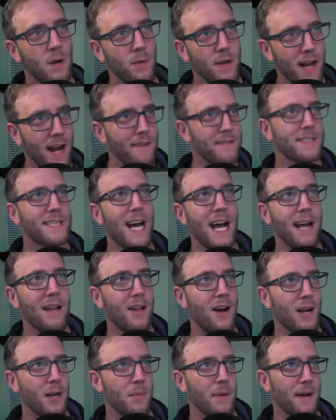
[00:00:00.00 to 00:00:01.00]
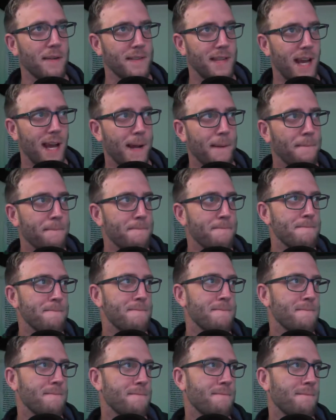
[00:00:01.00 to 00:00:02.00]
we can have a dialogue about that.
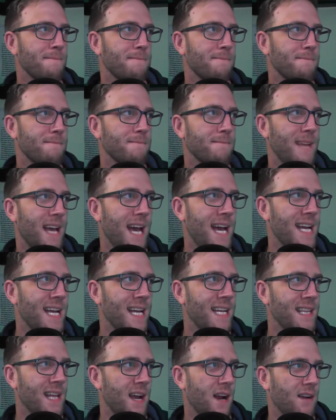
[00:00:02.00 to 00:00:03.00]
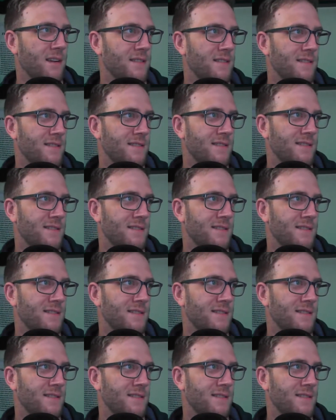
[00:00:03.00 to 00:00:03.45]
Hang in there.